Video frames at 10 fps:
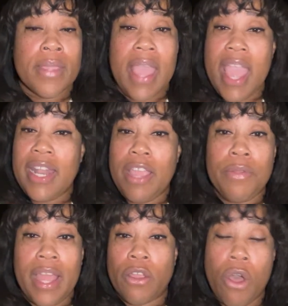And they were
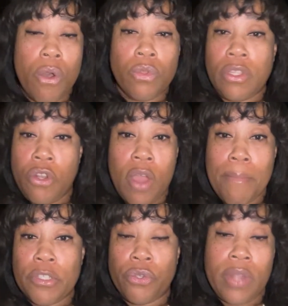like, oh, I'm
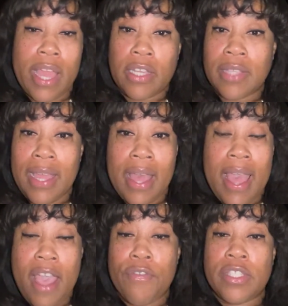gonna do that because I
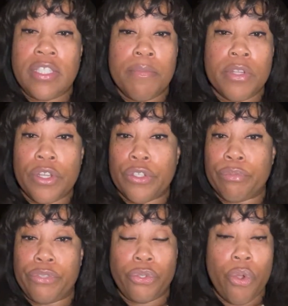have a similar
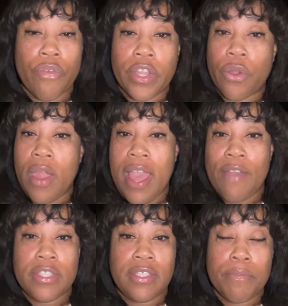story or I have
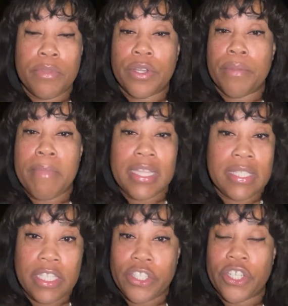a similar
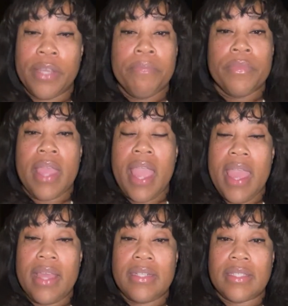message.
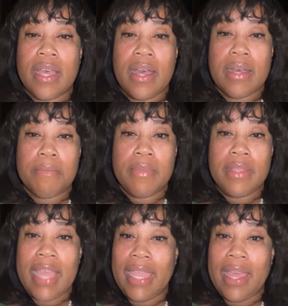And
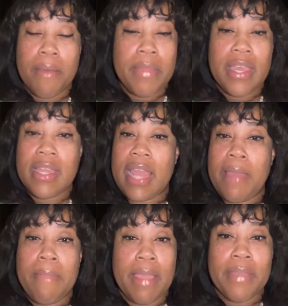they come in
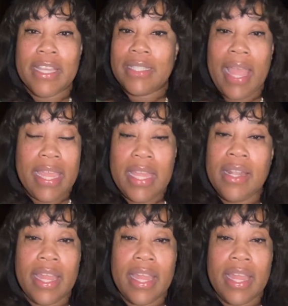and maybe it's not hitting